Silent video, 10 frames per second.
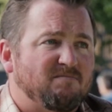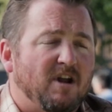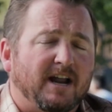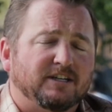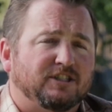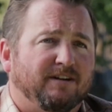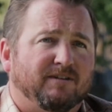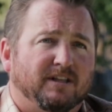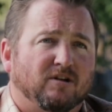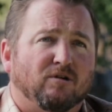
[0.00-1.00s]
not
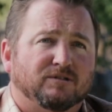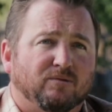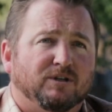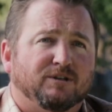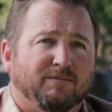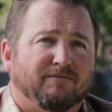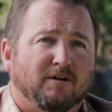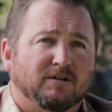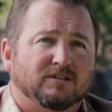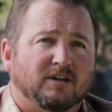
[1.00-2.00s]
achieving the goals that we should be
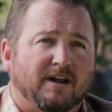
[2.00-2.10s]
focused